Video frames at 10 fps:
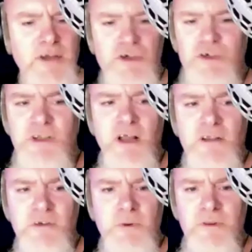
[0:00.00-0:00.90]
just
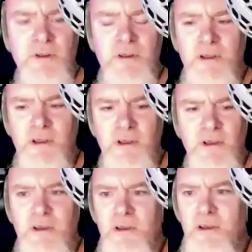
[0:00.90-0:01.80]
started with
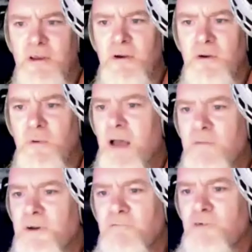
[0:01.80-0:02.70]

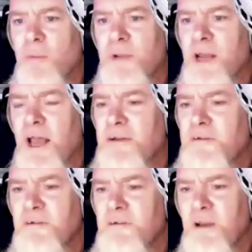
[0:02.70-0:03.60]
whatever Robin had,
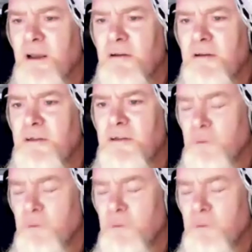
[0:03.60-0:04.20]
because it